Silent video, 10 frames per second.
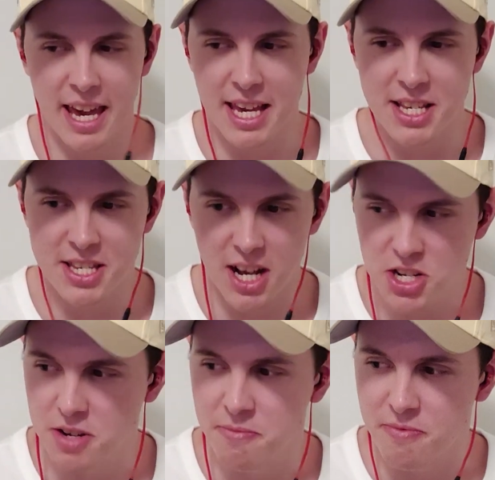
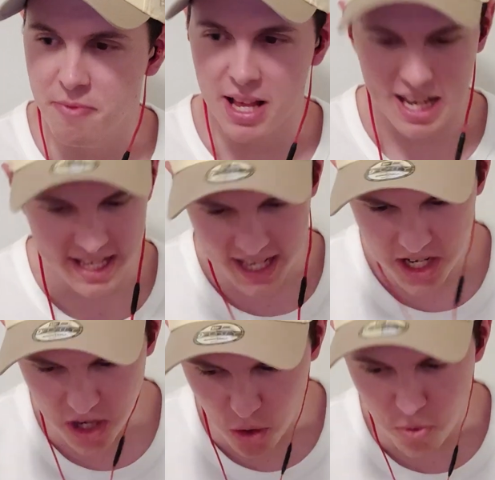such a
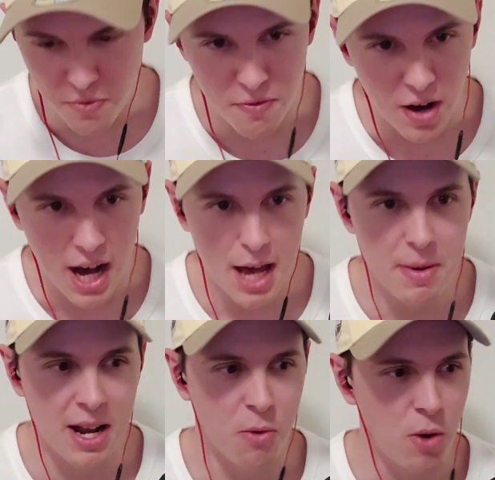good vibe,
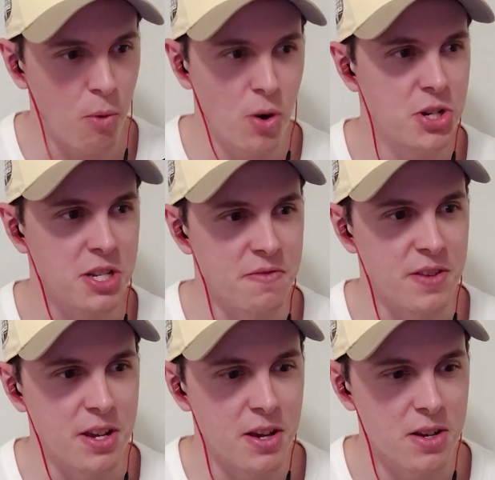and I watched his
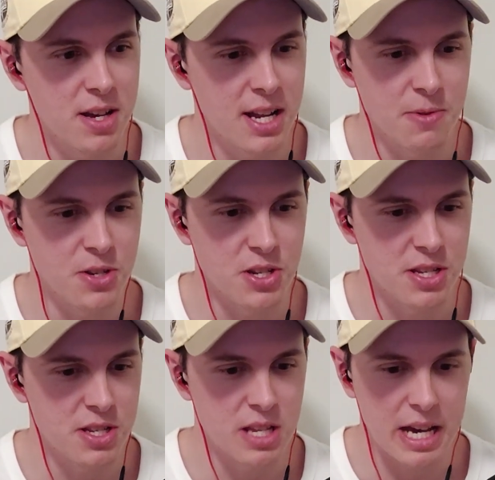video, and it was just
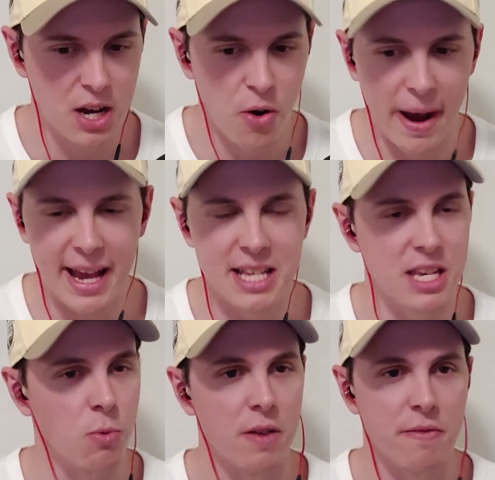crazy
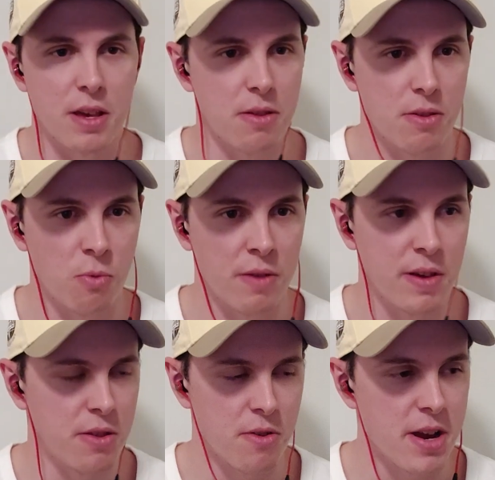
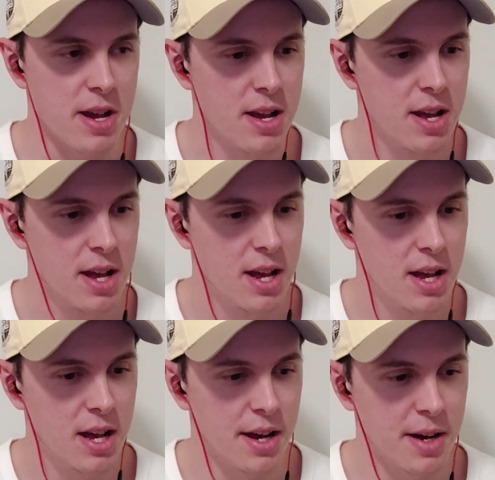1v3
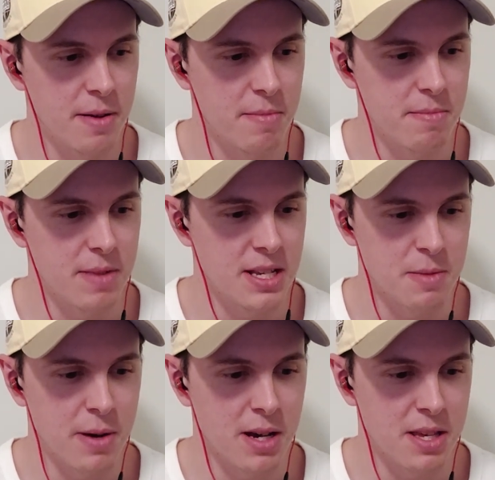as a
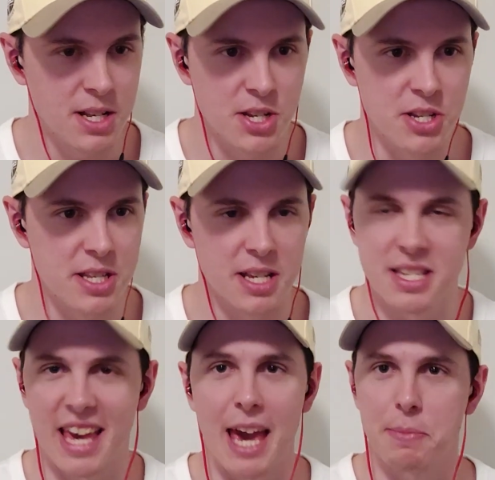Parthy, and he just
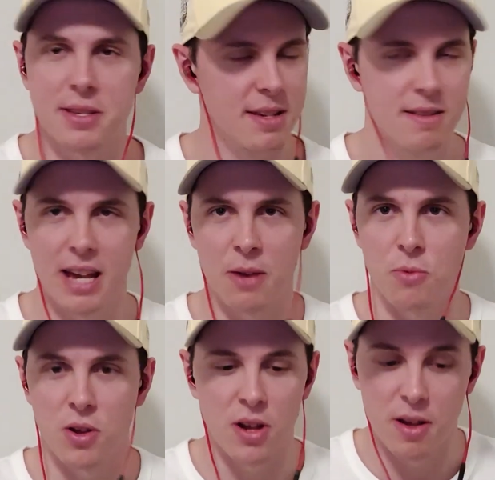escapes and
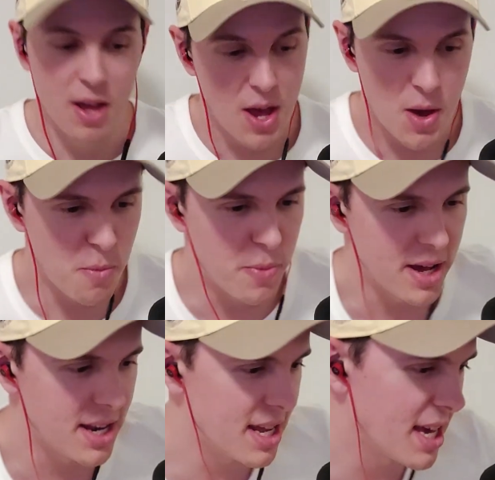whatnot.
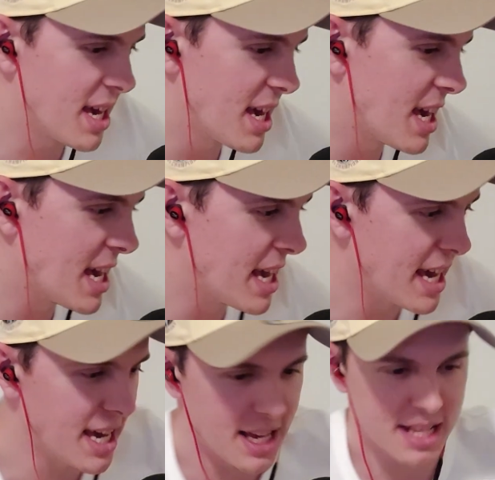But
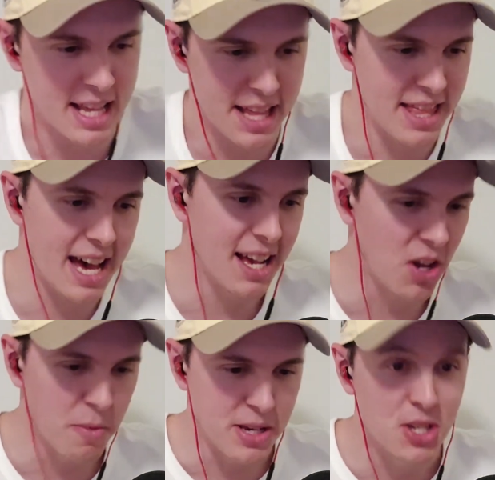that
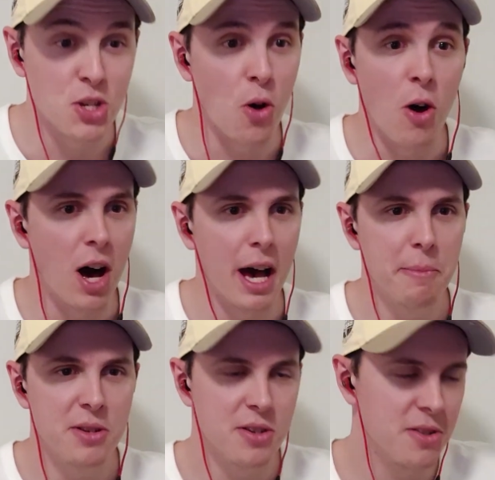got me so
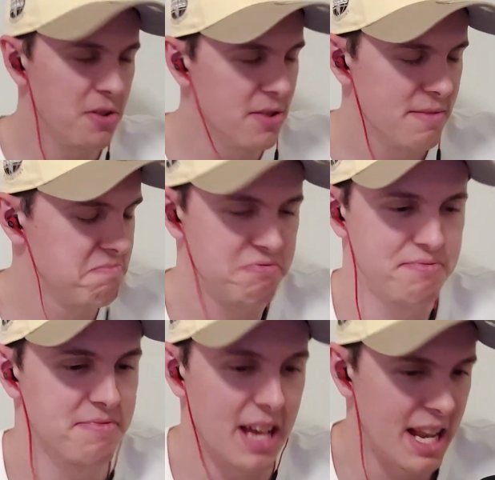hyped, dude,
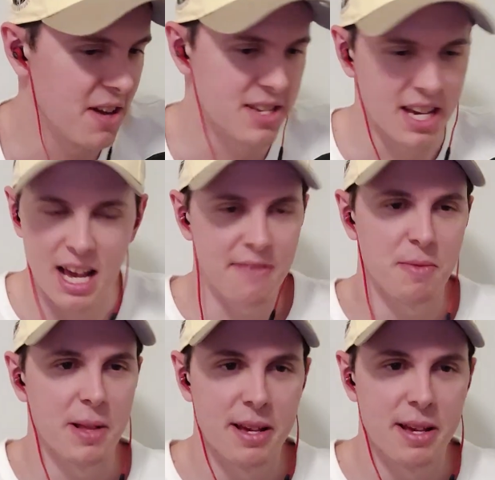and I was like, I have to play.